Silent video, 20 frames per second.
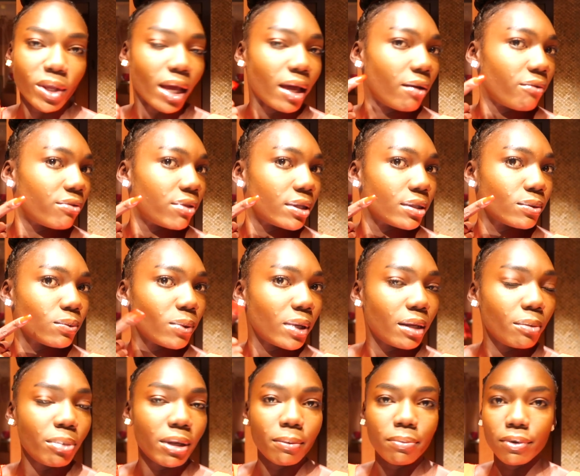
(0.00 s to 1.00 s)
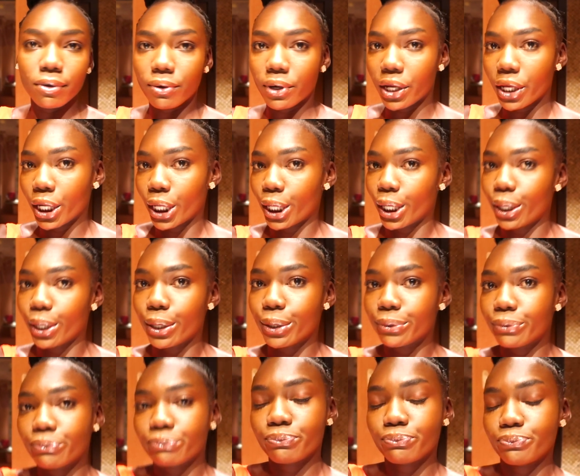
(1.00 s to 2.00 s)
I have this one pimple right
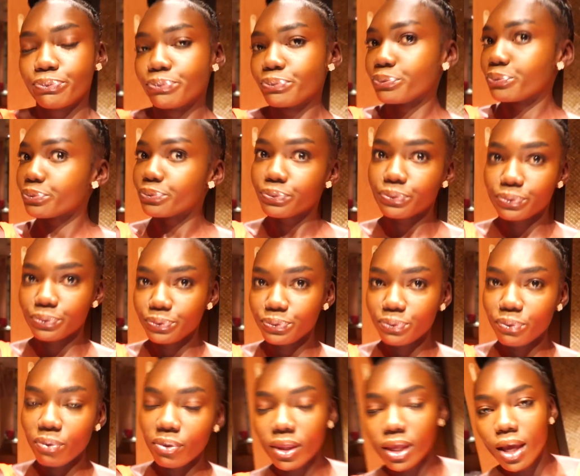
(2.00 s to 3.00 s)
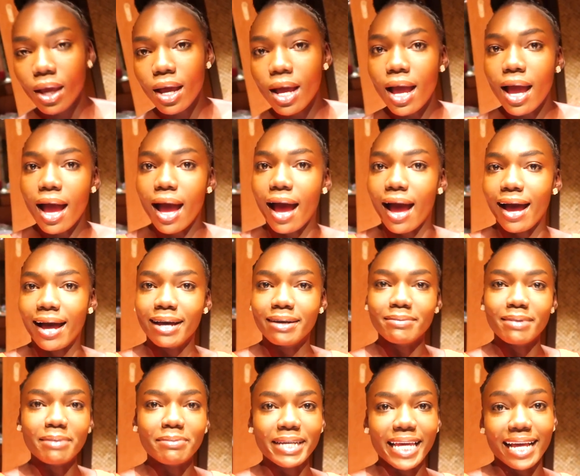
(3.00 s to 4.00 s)
here.
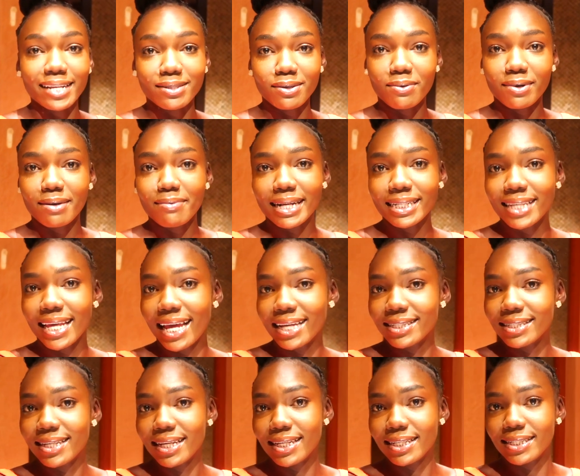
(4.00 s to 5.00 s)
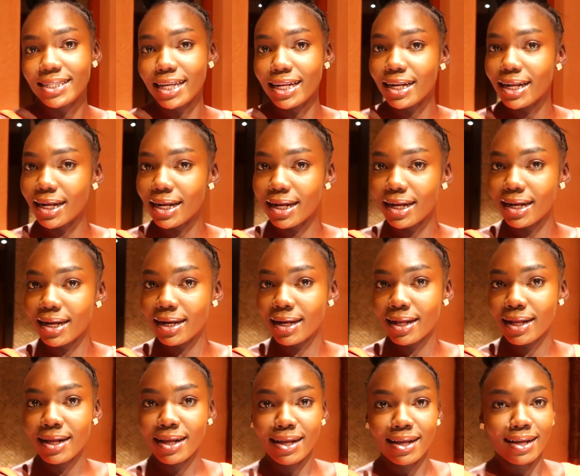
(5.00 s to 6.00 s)
But yeah, so we're about to head to
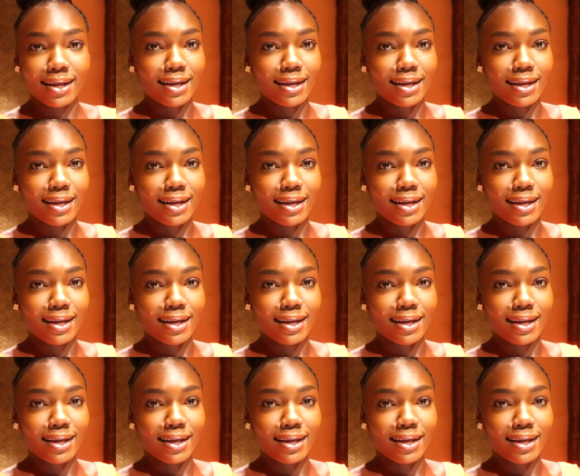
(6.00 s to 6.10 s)
dinner.